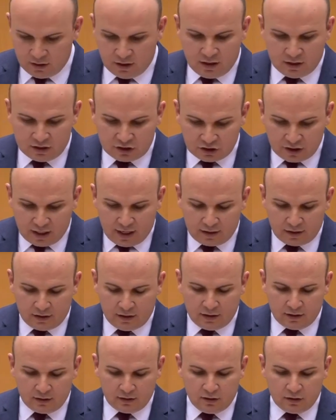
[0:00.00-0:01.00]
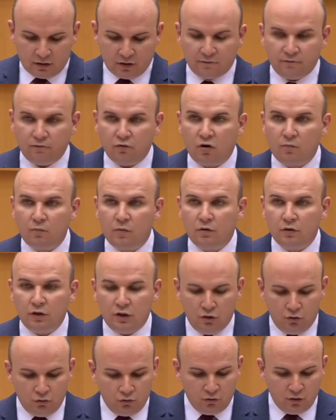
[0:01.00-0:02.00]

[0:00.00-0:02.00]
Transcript: starting the formal EU